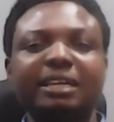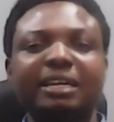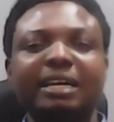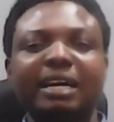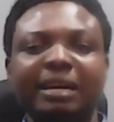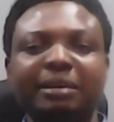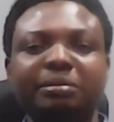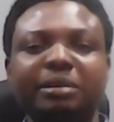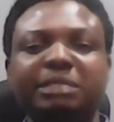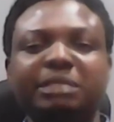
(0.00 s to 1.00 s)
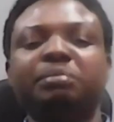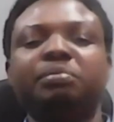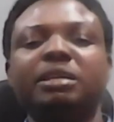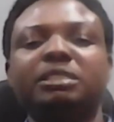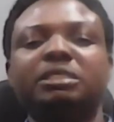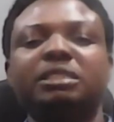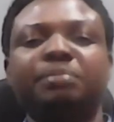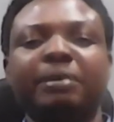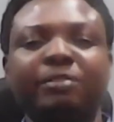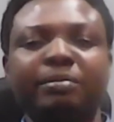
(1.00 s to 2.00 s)
it's been
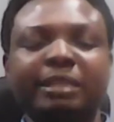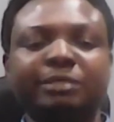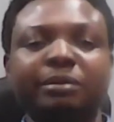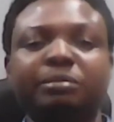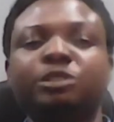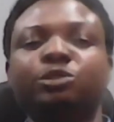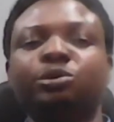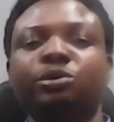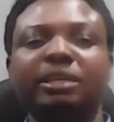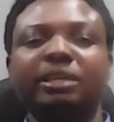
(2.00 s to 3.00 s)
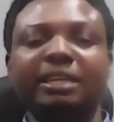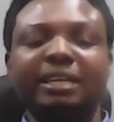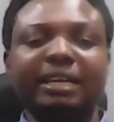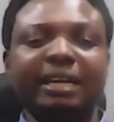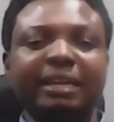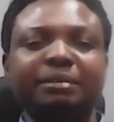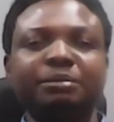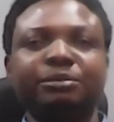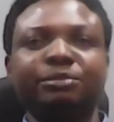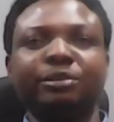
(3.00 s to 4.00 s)
blistering performance from the two.
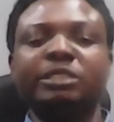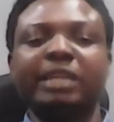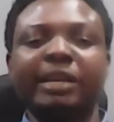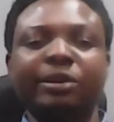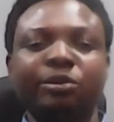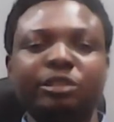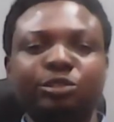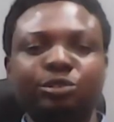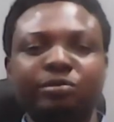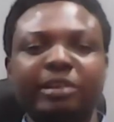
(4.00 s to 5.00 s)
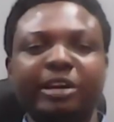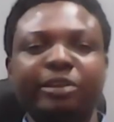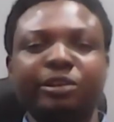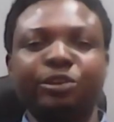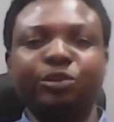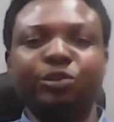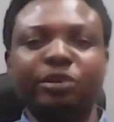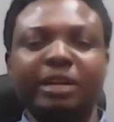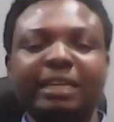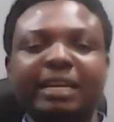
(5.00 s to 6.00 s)
For those that know the two very well, you
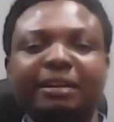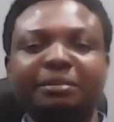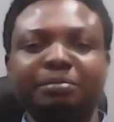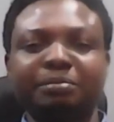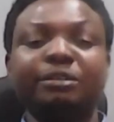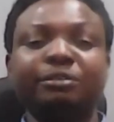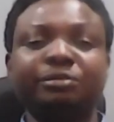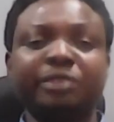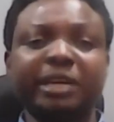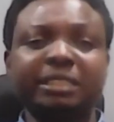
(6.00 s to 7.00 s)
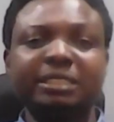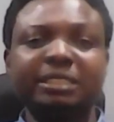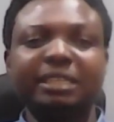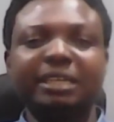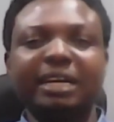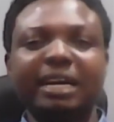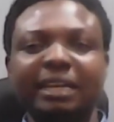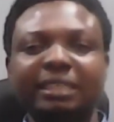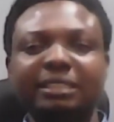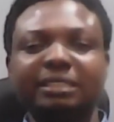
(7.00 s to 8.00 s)
know that they are best of friends,
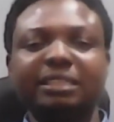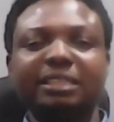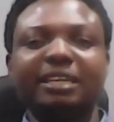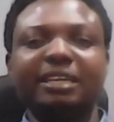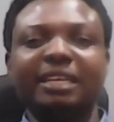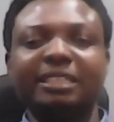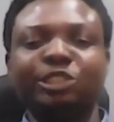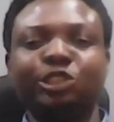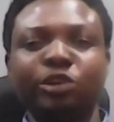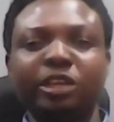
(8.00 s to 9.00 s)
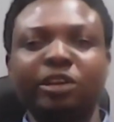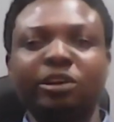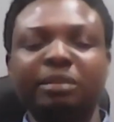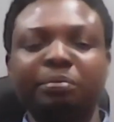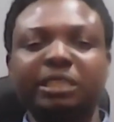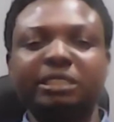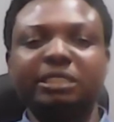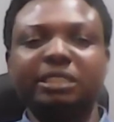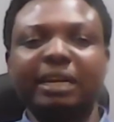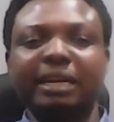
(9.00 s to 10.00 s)
and it's showing on the
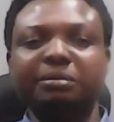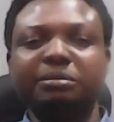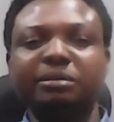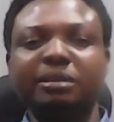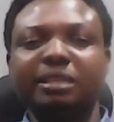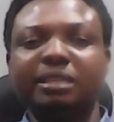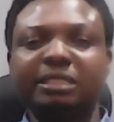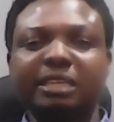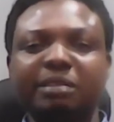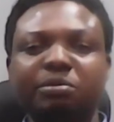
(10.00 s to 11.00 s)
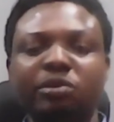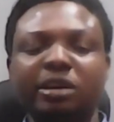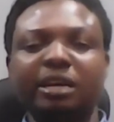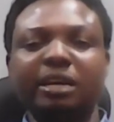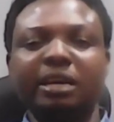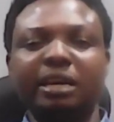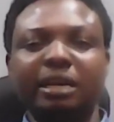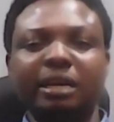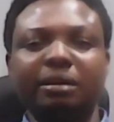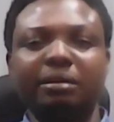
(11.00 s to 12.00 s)
pitch. The same way
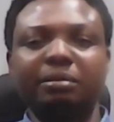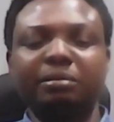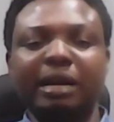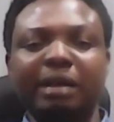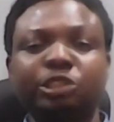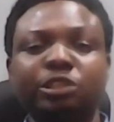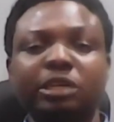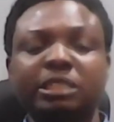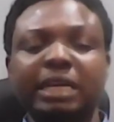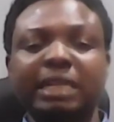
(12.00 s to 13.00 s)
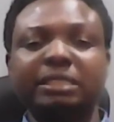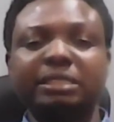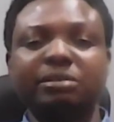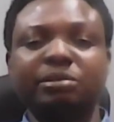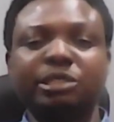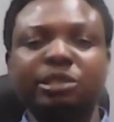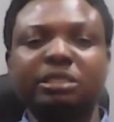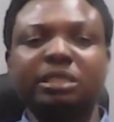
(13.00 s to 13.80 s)
Amusan is getting the result in